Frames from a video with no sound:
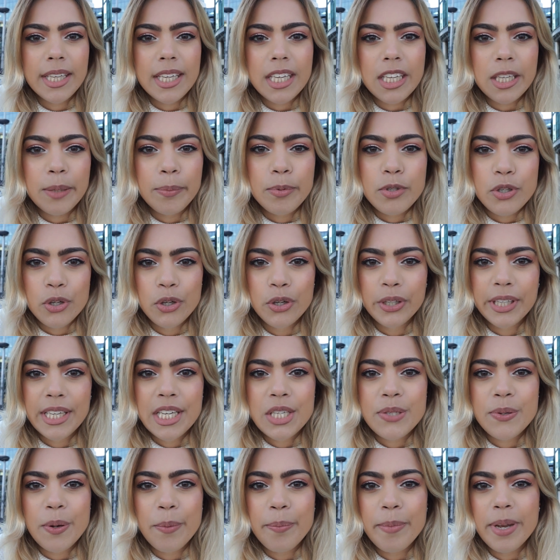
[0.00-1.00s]
keep
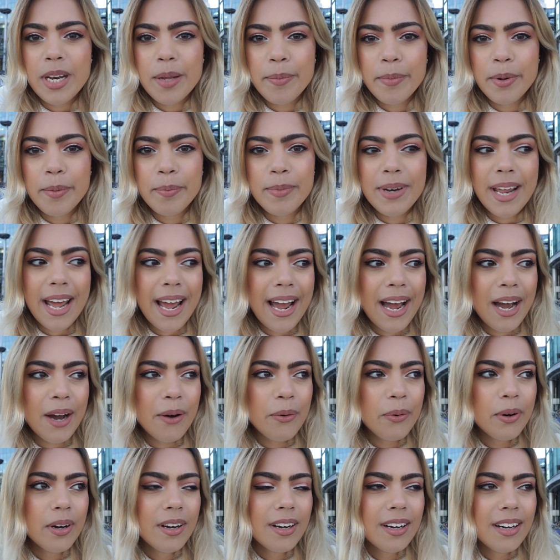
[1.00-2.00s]
talking to a minimum
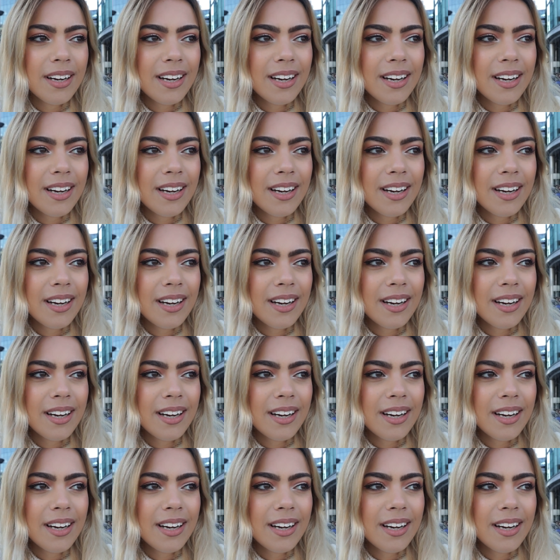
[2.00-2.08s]
now,